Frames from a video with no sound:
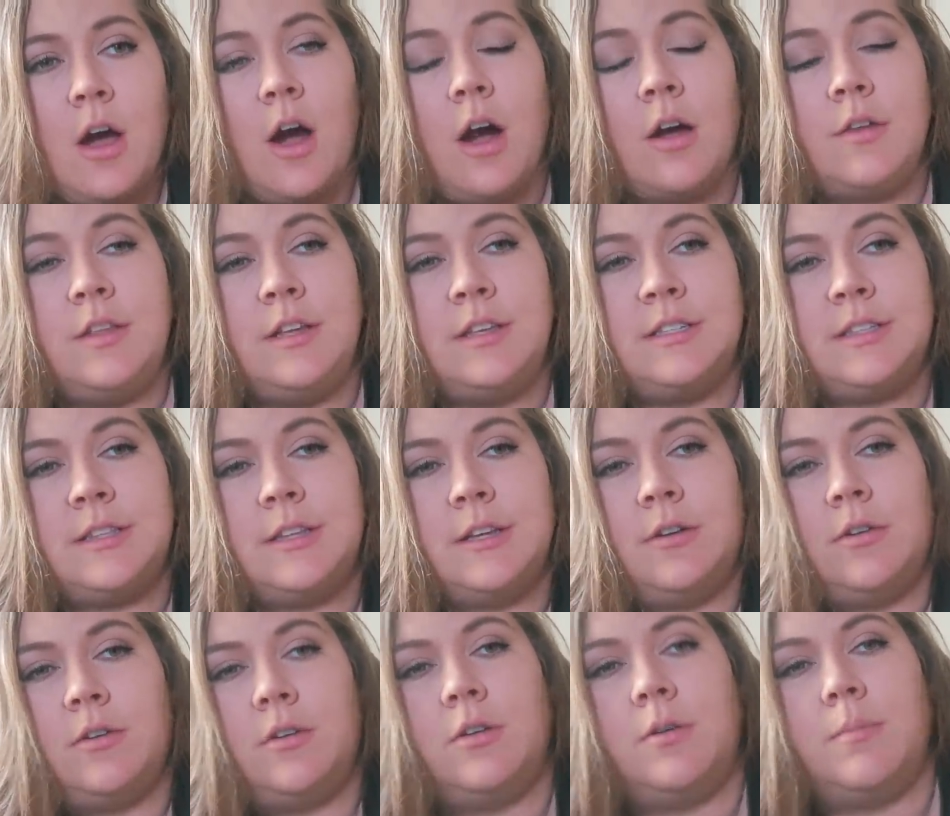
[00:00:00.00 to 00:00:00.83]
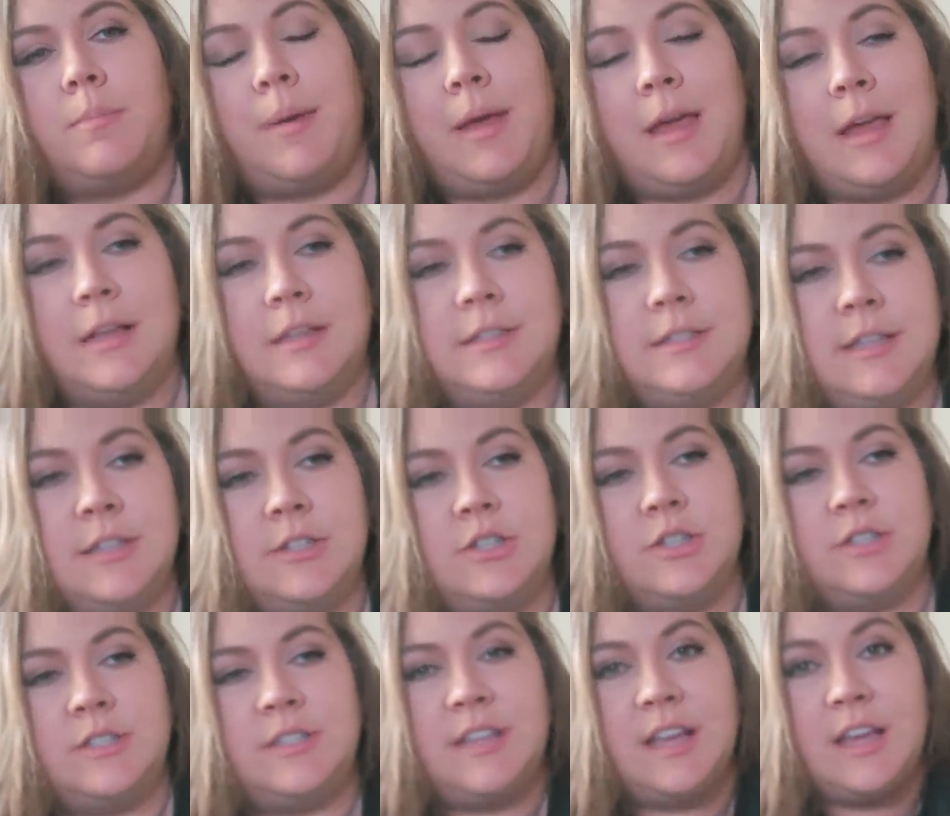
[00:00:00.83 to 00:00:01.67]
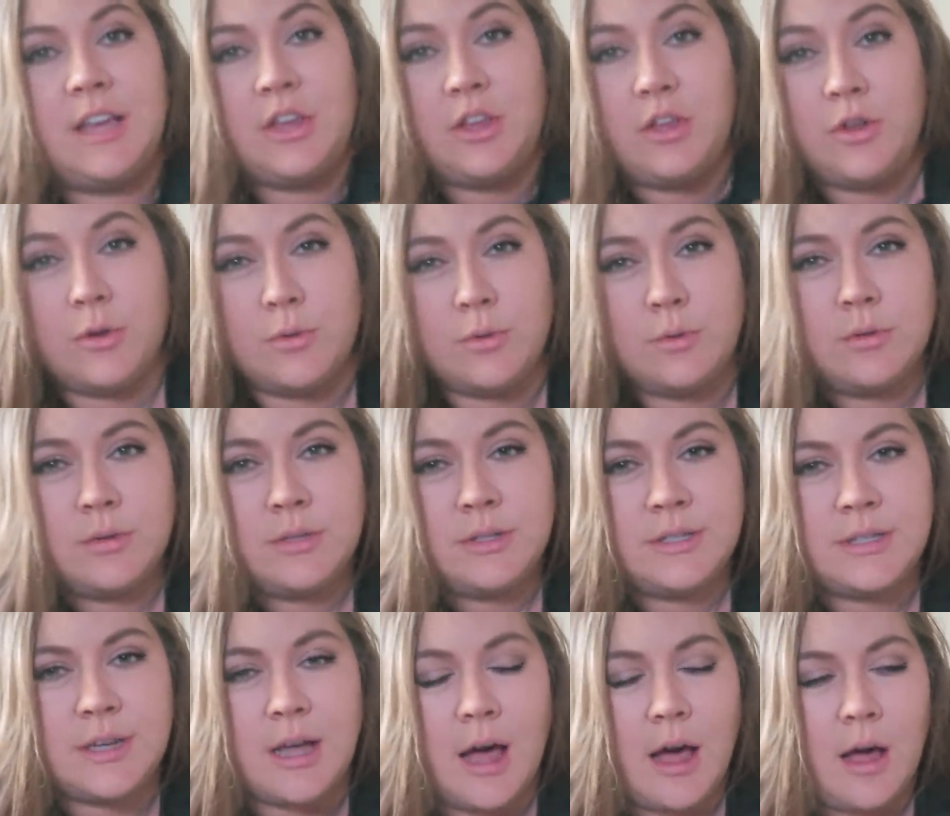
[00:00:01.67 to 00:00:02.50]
are these little pins that just say used.